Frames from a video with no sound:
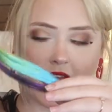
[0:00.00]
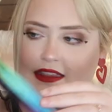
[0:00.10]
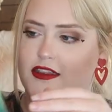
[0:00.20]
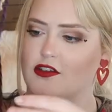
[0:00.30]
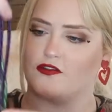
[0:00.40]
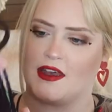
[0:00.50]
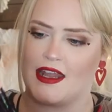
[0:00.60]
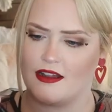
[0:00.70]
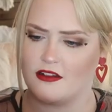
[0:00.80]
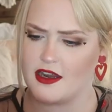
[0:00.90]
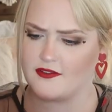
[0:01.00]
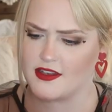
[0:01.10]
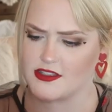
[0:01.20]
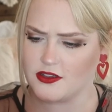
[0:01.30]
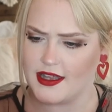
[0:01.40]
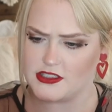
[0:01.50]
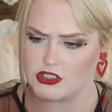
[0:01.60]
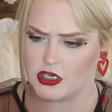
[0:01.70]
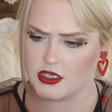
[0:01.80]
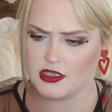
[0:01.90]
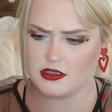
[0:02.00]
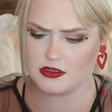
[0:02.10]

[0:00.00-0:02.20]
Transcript: I think they're fun, and a lot of these are like dark,